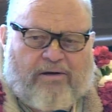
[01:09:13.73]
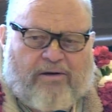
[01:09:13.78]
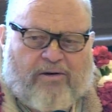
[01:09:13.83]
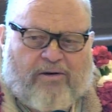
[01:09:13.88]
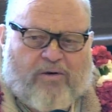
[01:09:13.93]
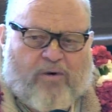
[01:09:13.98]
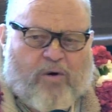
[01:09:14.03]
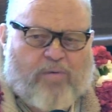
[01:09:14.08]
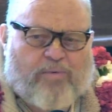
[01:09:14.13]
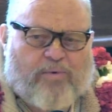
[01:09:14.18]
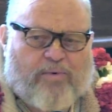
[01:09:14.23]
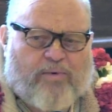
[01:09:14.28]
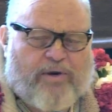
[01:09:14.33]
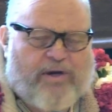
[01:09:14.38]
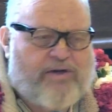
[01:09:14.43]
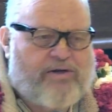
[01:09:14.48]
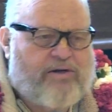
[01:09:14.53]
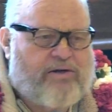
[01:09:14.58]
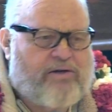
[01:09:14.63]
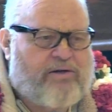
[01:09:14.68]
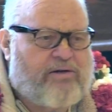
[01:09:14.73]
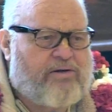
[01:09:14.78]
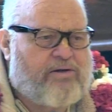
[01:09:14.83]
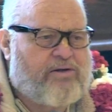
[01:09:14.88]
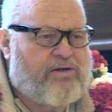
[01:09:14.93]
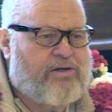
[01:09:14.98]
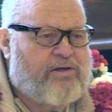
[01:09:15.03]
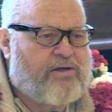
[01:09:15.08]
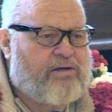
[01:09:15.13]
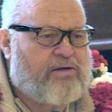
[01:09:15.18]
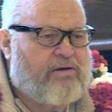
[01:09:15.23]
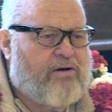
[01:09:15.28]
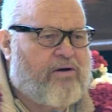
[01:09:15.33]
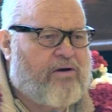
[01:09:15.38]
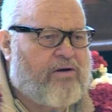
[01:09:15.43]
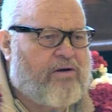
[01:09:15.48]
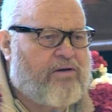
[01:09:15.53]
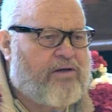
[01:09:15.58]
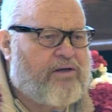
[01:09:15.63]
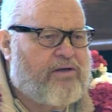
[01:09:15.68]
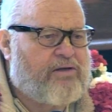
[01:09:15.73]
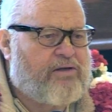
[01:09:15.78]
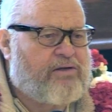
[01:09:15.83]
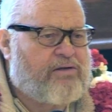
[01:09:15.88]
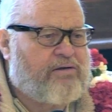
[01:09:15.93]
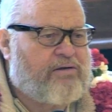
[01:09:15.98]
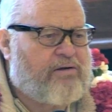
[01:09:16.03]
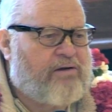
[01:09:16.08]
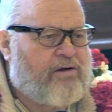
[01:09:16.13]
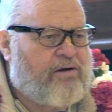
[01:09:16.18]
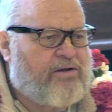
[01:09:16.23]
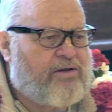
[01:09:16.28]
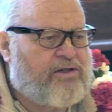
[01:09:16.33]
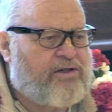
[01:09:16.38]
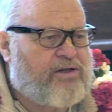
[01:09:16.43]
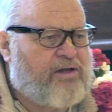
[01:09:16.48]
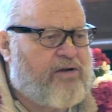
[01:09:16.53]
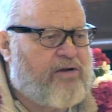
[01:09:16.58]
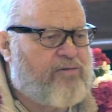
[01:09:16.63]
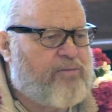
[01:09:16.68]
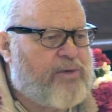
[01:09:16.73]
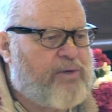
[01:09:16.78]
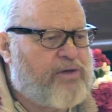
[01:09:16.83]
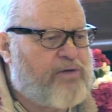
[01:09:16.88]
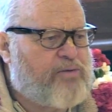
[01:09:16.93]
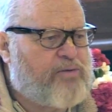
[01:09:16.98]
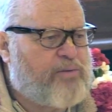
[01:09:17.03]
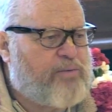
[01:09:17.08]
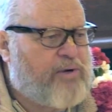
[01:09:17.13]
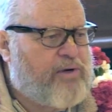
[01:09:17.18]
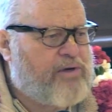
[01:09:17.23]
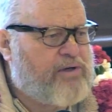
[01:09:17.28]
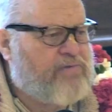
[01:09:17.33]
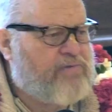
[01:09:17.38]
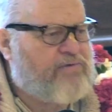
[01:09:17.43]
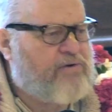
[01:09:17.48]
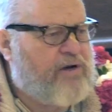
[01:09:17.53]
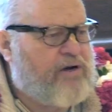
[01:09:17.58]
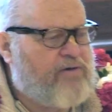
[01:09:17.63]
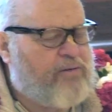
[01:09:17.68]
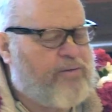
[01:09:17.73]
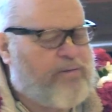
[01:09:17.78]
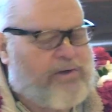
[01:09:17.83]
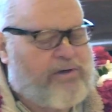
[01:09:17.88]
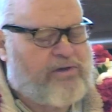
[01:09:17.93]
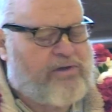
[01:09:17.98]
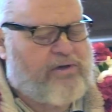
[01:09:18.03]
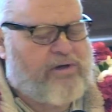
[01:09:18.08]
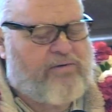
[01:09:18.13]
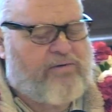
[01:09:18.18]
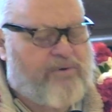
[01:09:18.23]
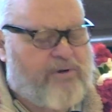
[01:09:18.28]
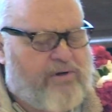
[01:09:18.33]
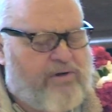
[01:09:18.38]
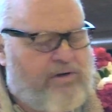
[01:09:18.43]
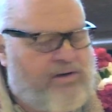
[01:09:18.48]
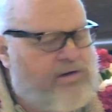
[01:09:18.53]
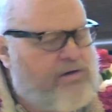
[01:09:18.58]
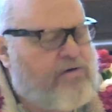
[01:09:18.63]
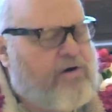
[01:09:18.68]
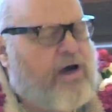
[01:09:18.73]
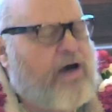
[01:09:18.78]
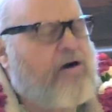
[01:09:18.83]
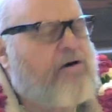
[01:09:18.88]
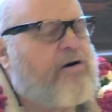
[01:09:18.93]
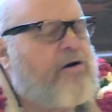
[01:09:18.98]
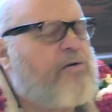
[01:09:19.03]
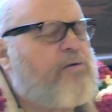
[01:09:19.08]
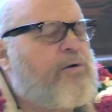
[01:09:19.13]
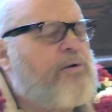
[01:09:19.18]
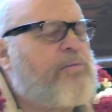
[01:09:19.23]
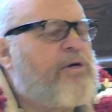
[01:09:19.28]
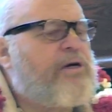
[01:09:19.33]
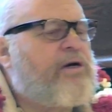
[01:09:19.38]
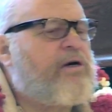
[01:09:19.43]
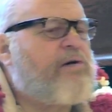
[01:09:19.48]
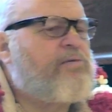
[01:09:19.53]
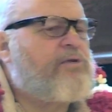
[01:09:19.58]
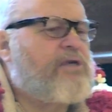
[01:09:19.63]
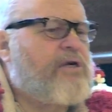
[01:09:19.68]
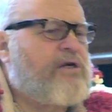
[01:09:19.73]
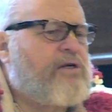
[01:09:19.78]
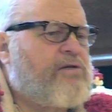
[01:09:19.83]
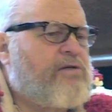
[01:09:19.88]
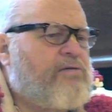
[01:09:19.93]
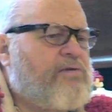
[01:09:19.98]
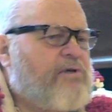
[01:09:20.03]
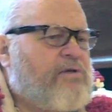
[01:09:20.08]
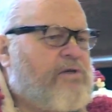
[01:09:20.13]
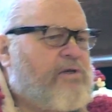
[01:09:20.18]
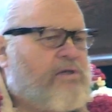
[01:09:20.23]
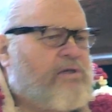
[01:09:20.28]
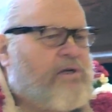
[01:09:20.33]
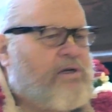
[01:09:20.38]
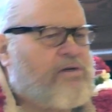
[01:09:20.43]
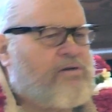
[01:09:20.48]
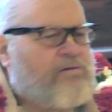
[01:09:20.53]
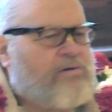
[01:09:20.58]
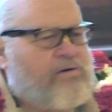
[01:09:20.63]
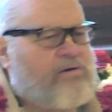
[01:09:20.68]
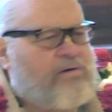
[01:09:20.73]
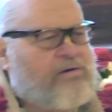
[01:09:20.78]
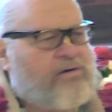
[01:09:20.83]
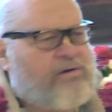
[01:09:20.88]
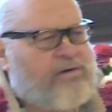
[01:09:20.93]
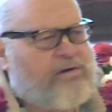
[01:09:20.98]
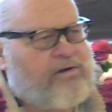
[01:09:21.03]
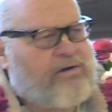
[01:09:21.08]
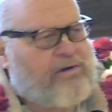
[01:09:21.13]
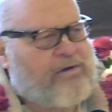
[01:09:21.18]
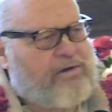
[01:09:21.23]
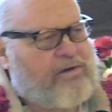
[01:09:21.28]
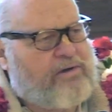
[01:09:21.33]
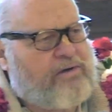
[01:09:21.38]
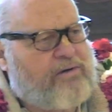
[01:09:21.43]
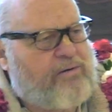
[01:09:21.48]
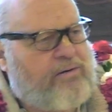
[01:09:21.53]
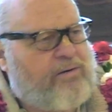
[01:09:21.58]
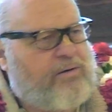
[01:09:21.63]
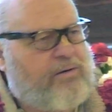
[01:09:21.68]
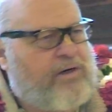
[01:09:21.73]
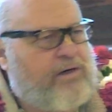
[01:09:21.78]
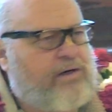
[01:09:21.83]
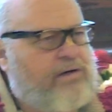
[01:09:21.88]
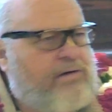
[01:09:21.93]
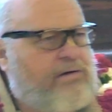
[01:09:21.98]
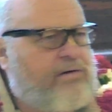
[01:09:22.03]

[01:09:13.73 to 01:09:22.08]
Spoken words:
corporations and all these governments, repressive government stuff. So how can we become successful? Well,